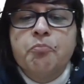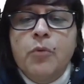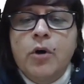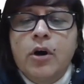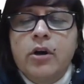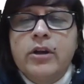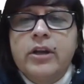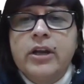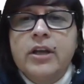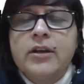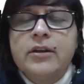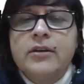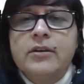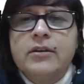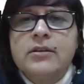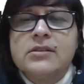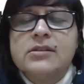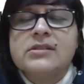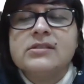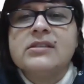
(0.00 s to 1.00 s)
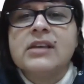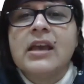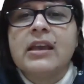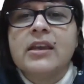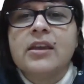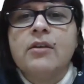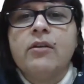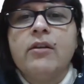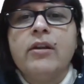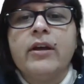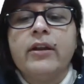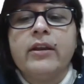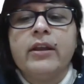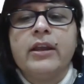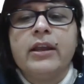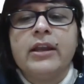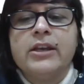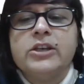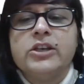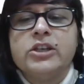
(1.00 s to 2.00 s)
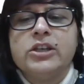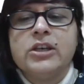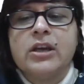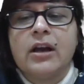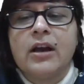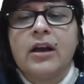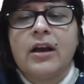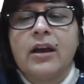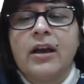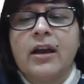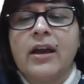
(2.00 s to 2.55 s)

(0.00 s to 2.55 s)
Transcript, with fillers: modern secular India